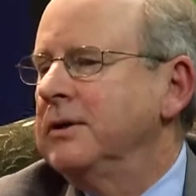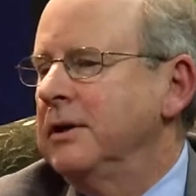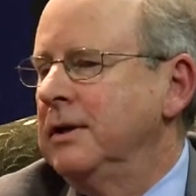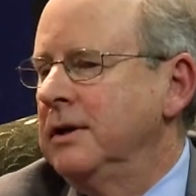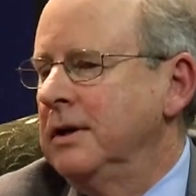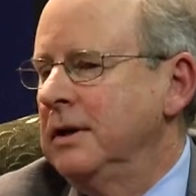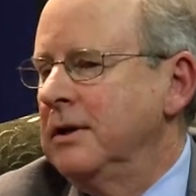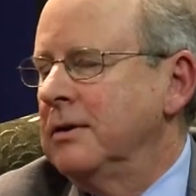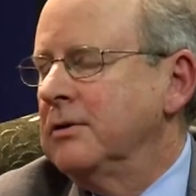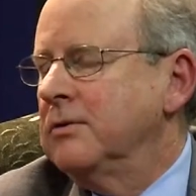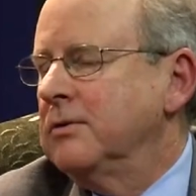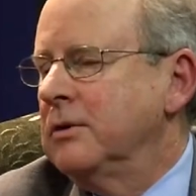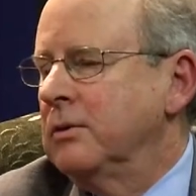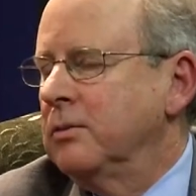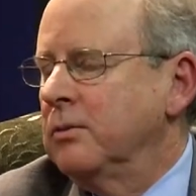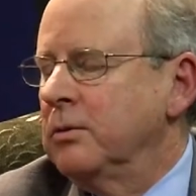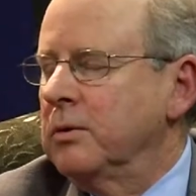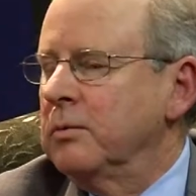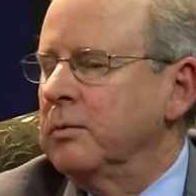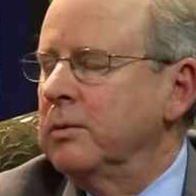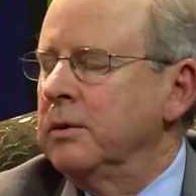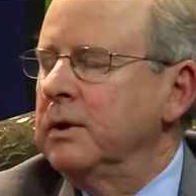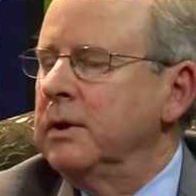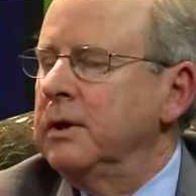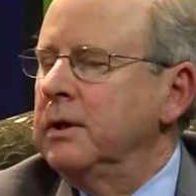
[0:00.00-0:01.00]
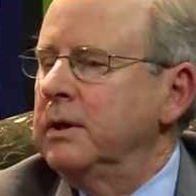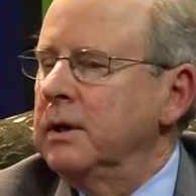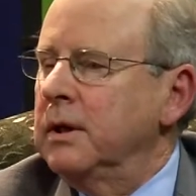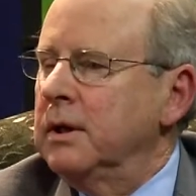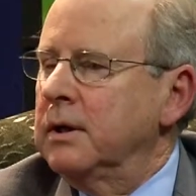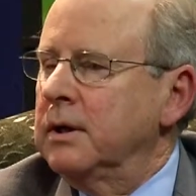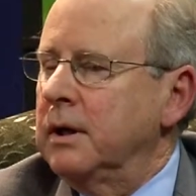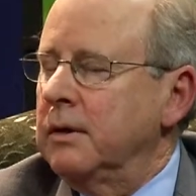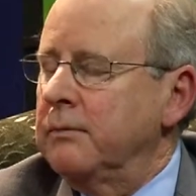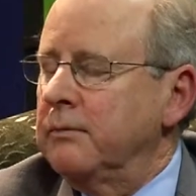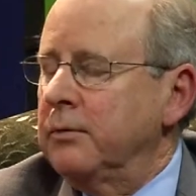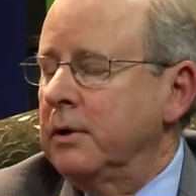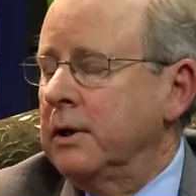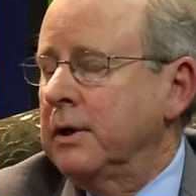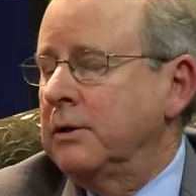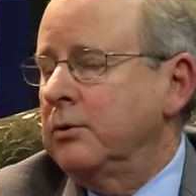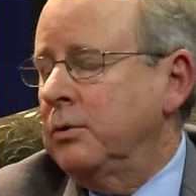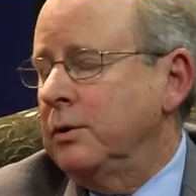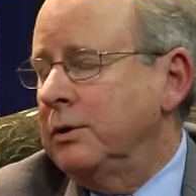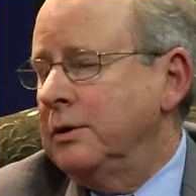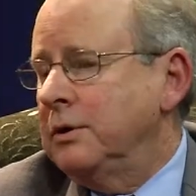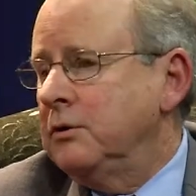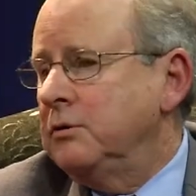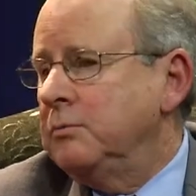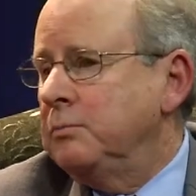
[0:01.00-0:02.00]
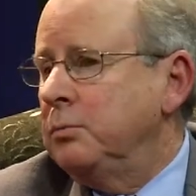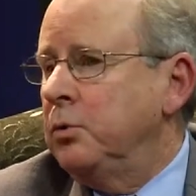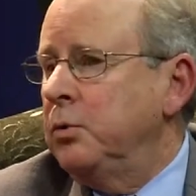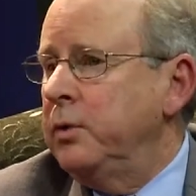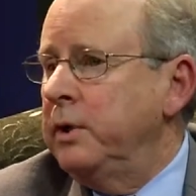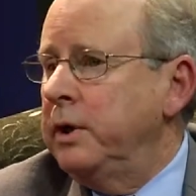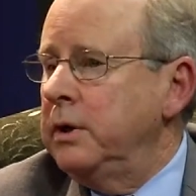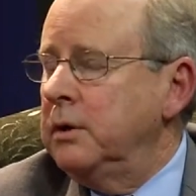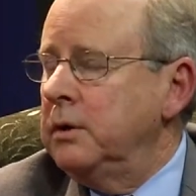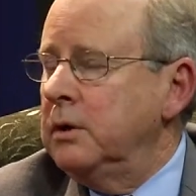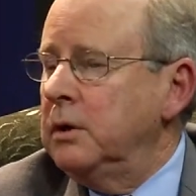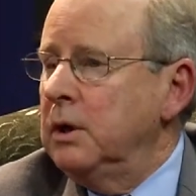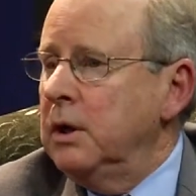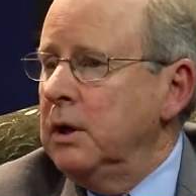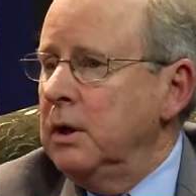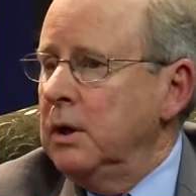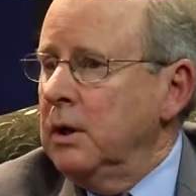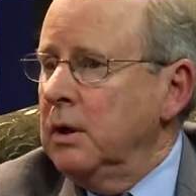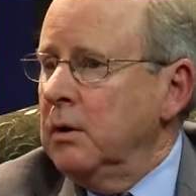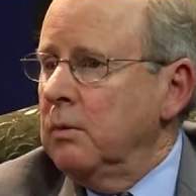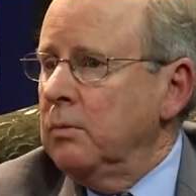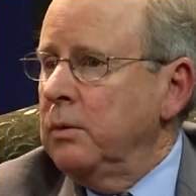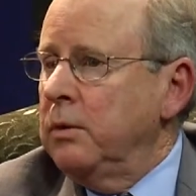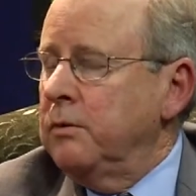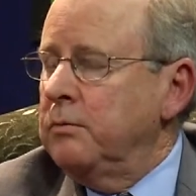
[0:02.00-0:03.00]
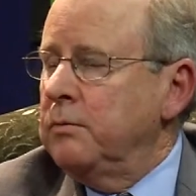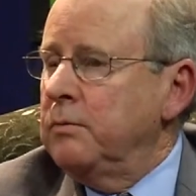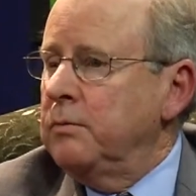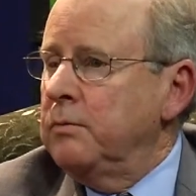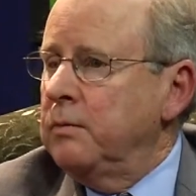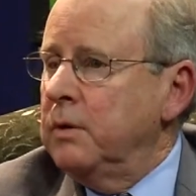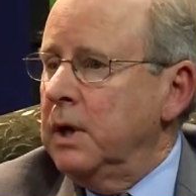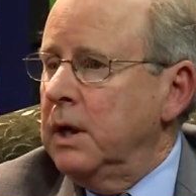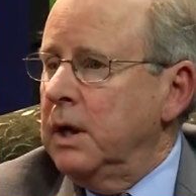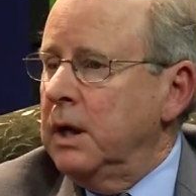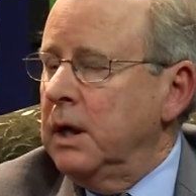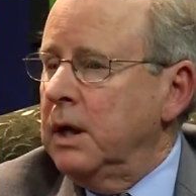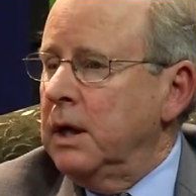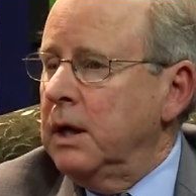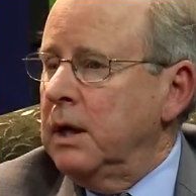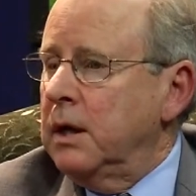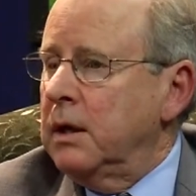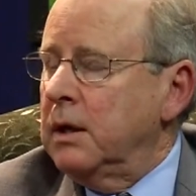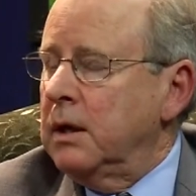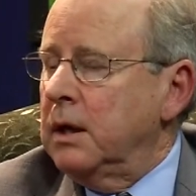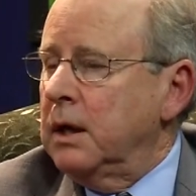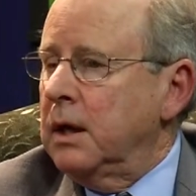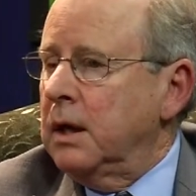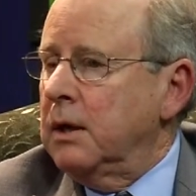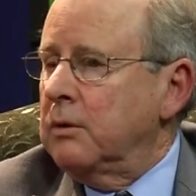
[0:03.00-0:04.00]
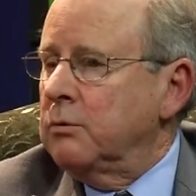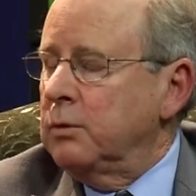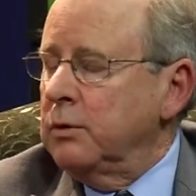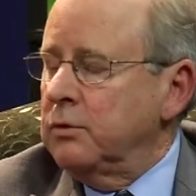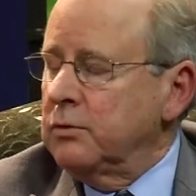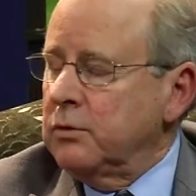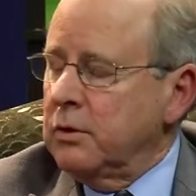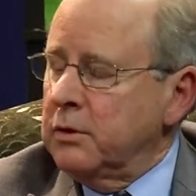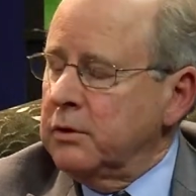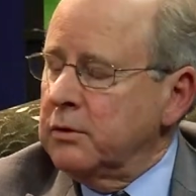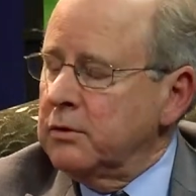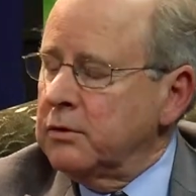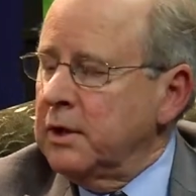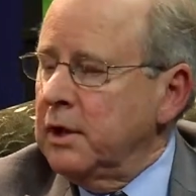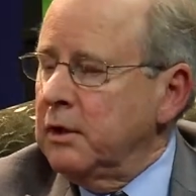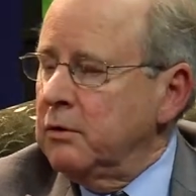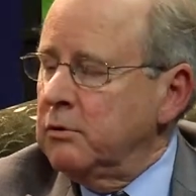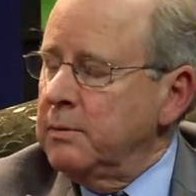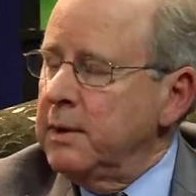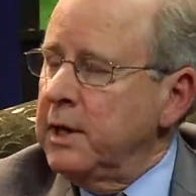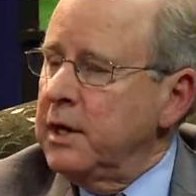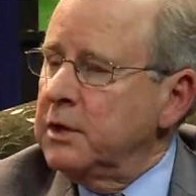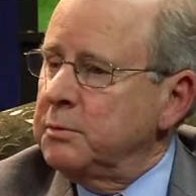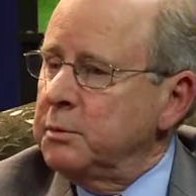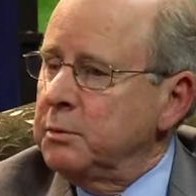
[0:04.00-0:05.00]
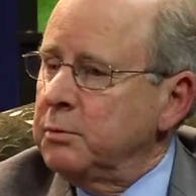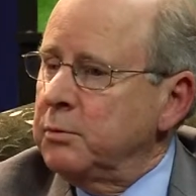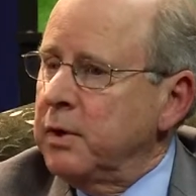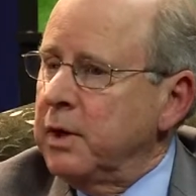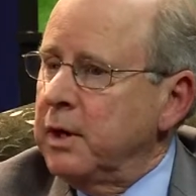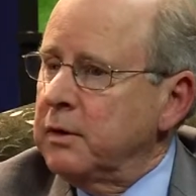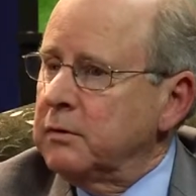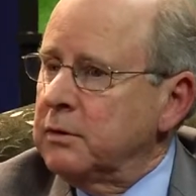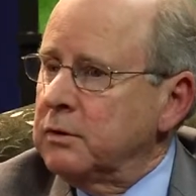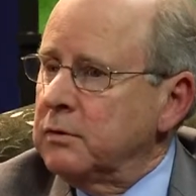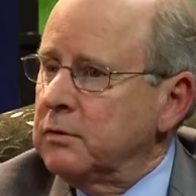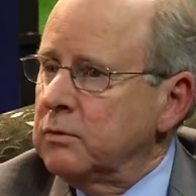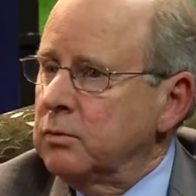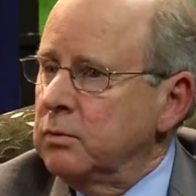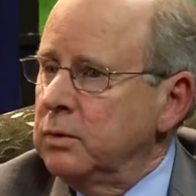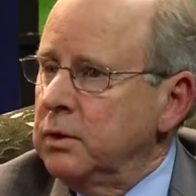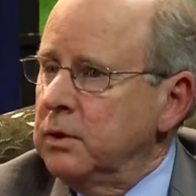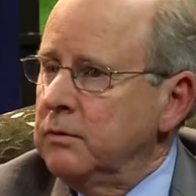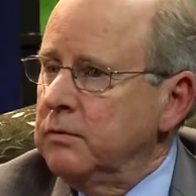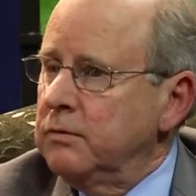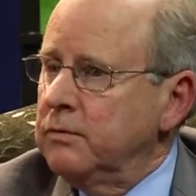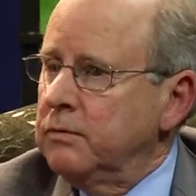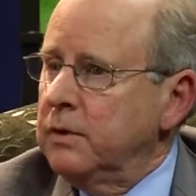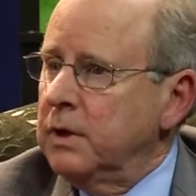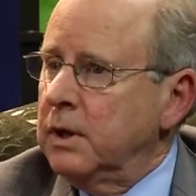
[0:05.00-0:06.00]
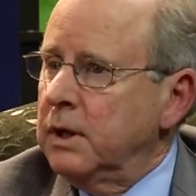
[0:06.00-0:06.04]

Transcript: Sure. So we're really careful. So at this point, we've, as we start this case management process, we've